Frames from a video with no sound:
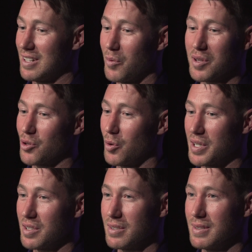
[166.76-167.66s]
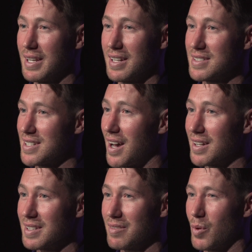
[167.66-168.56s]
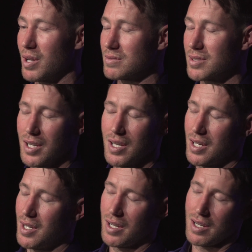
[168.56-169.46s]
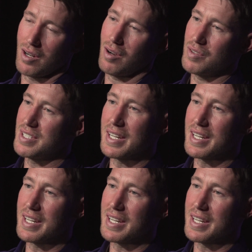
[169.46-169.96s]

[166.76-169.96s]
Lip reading: one thought we could get it done. They've won, you know, a